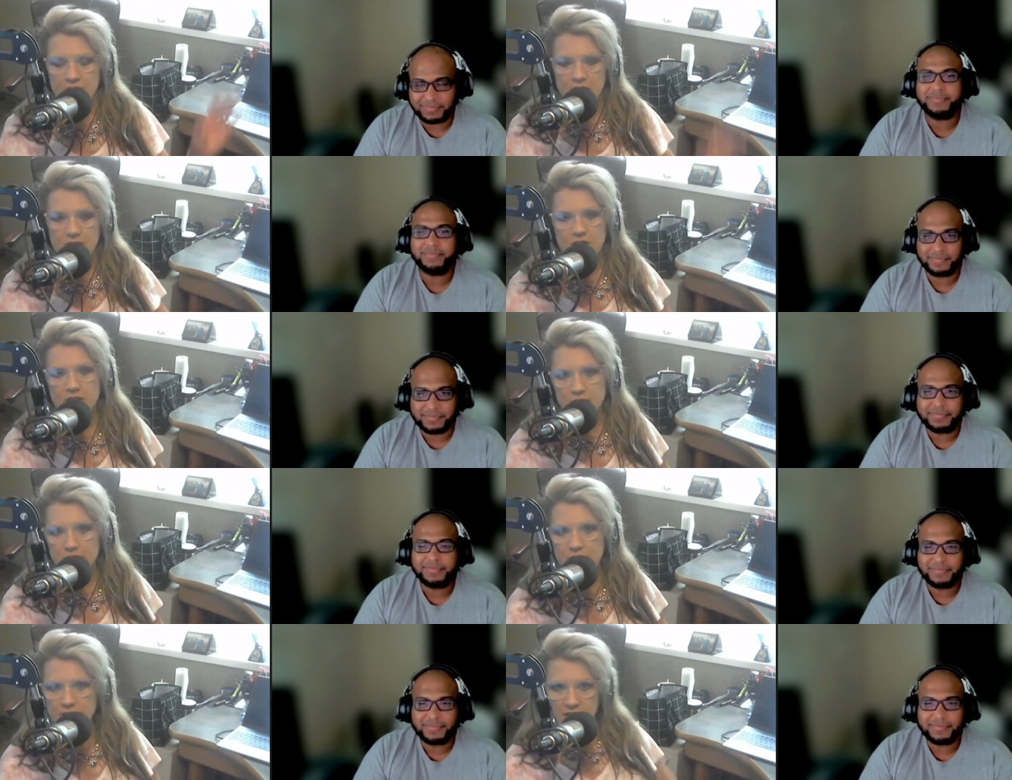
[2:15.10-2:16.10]
Speaker 1: and live
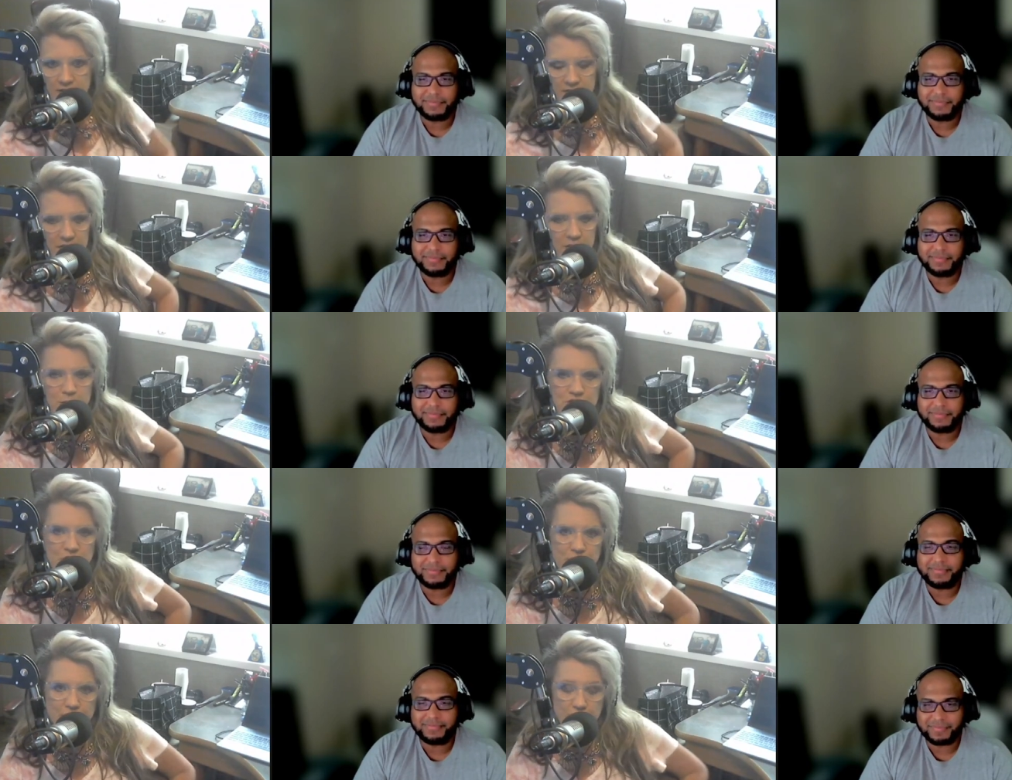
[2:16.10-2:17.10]
in that uh, Wichita
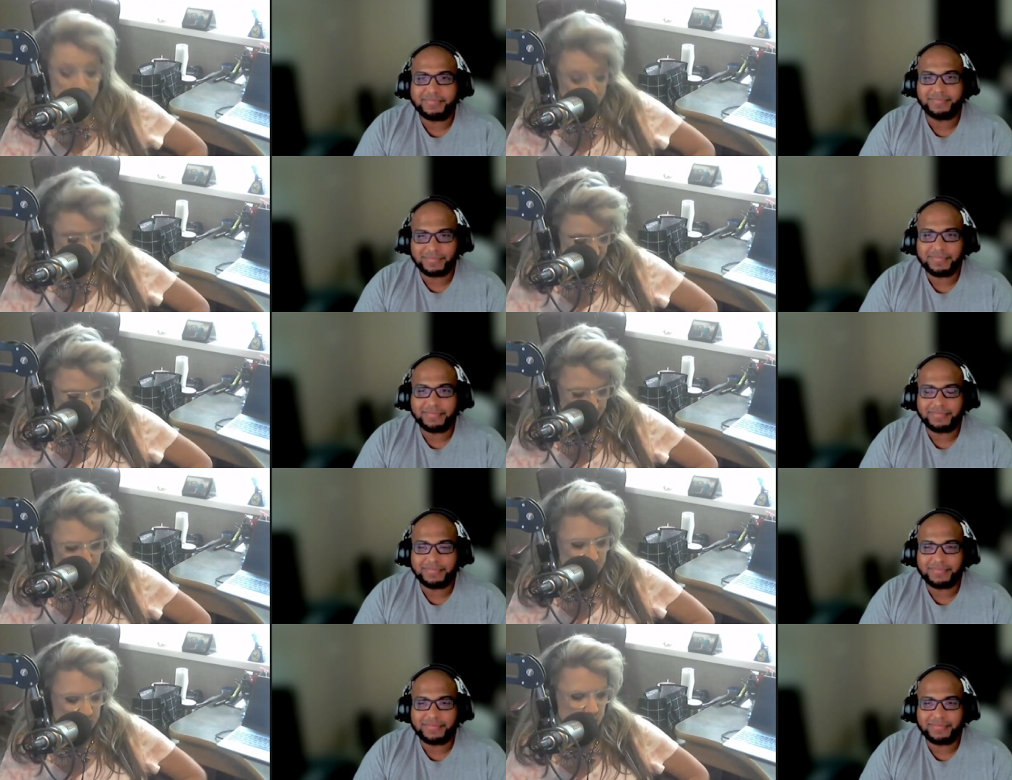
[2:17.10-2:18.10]
area. And I'm going to be there in
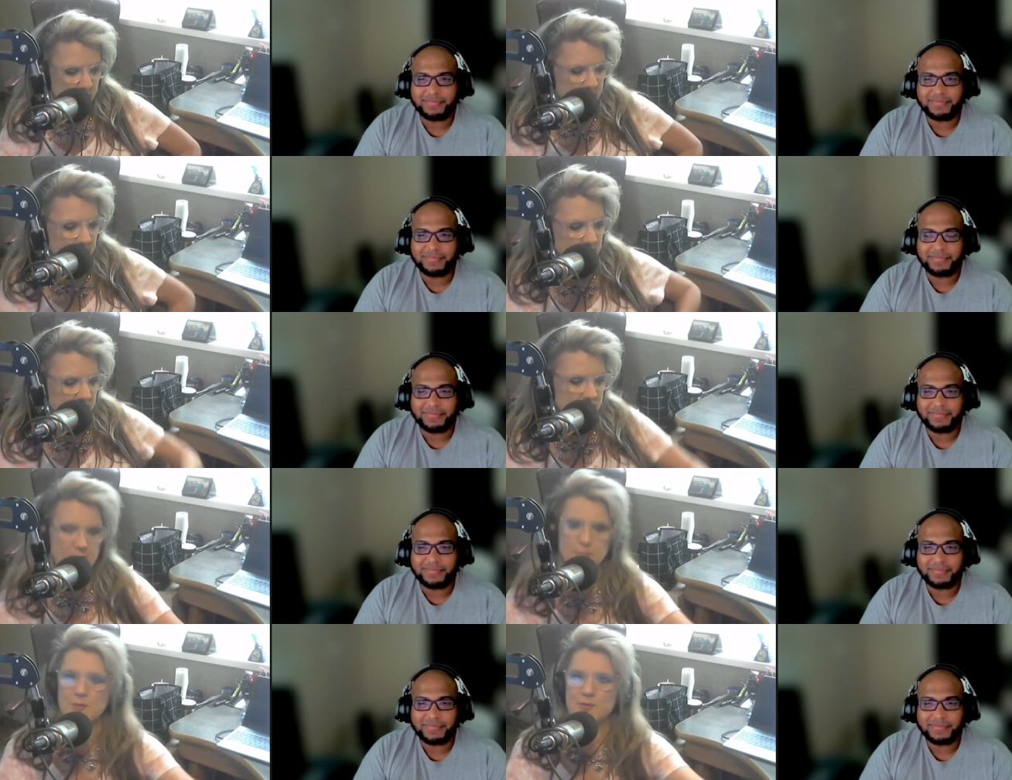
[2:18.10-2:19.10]
person at one of my conventions
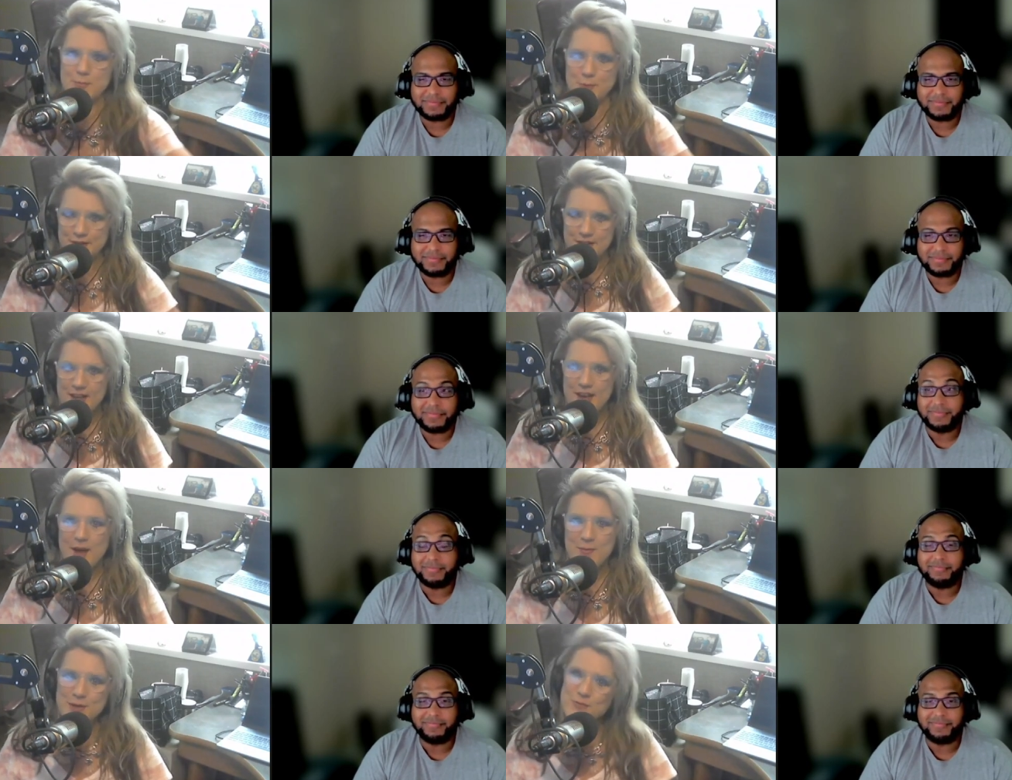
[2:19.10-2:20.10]
coming up. So I'm pretty,
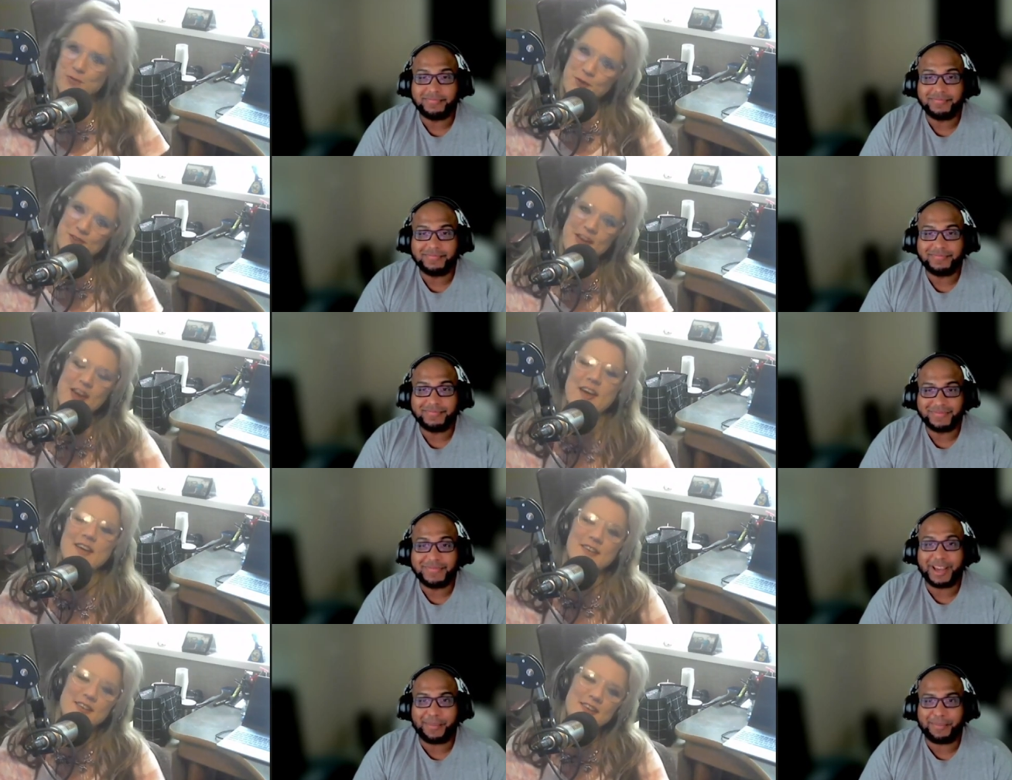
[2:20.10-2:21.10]
I'm looking forward to that.
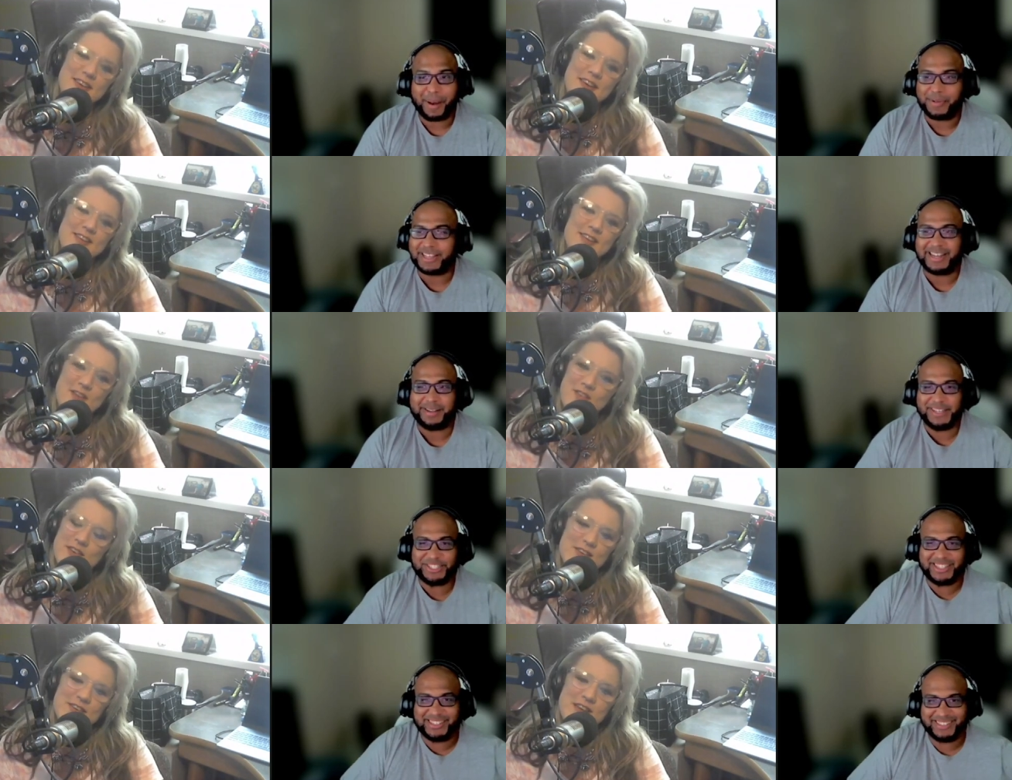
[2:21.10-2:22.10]
Speaker 2: Yep. I'm excited to
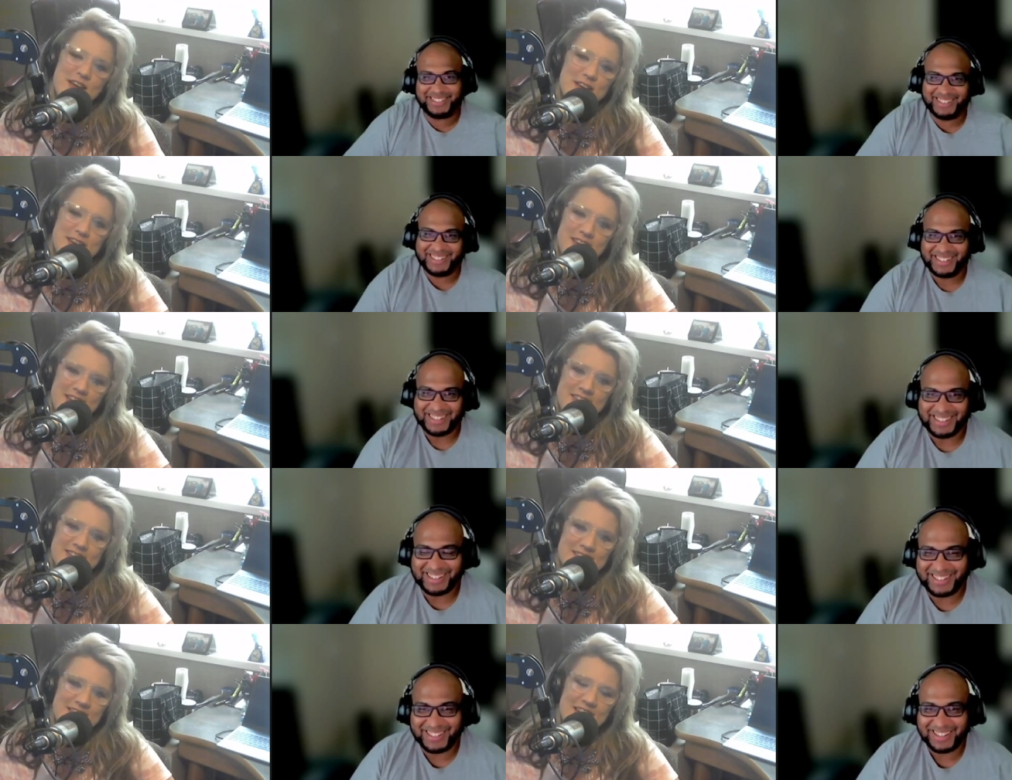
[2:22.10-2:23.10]
meet you. Signing in
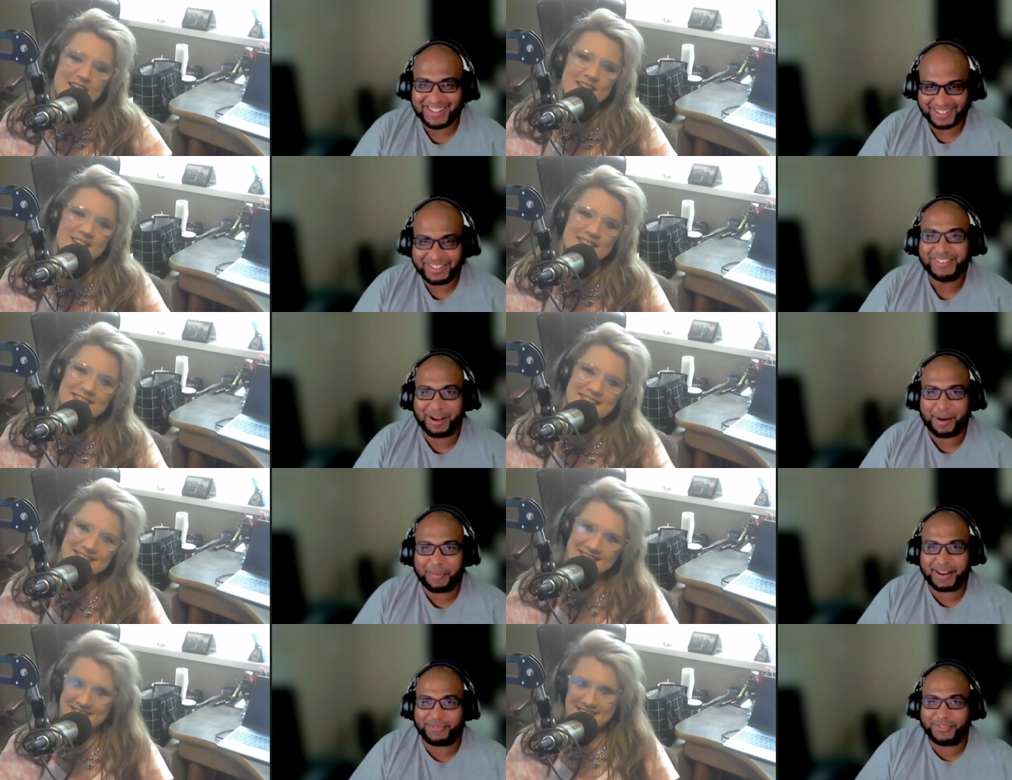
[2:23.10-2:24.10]
Kansas. Yeah. Yeah. I'll
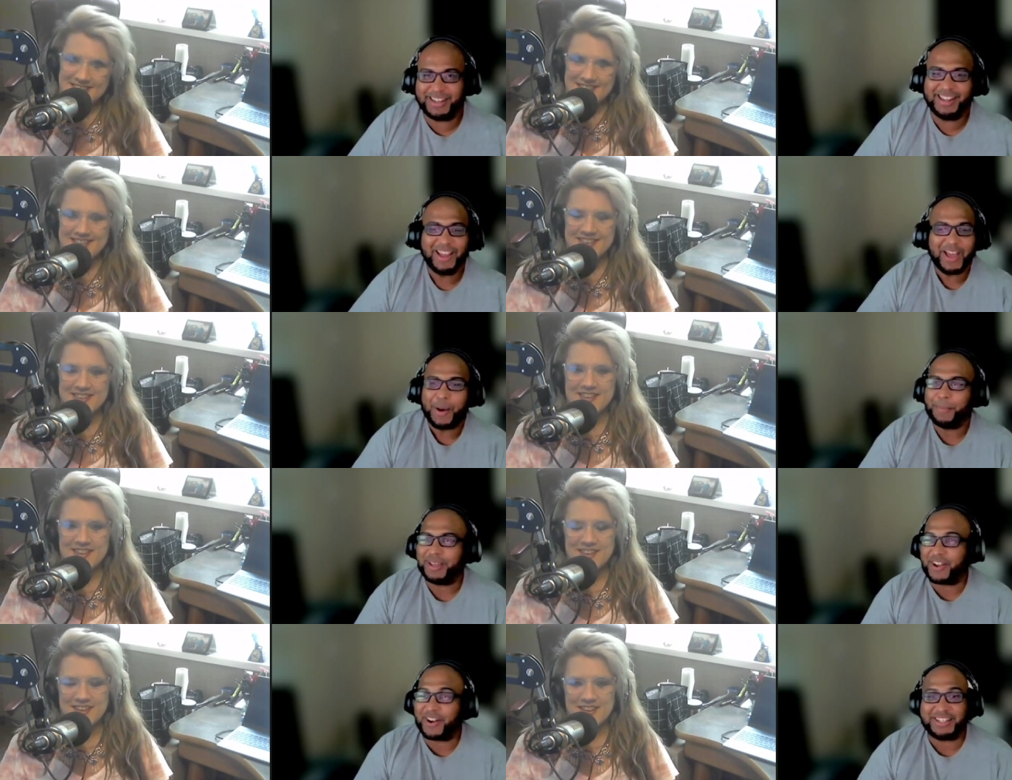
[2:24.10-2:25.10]
definitely
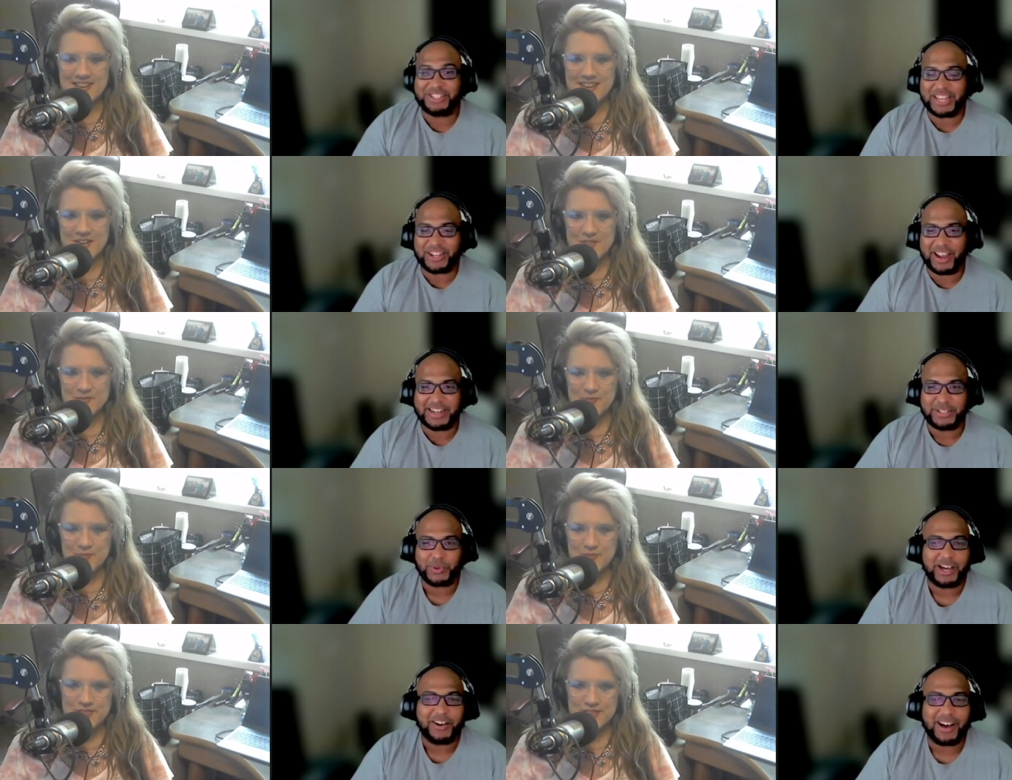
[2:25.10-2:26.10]
be there to shake your hand as well.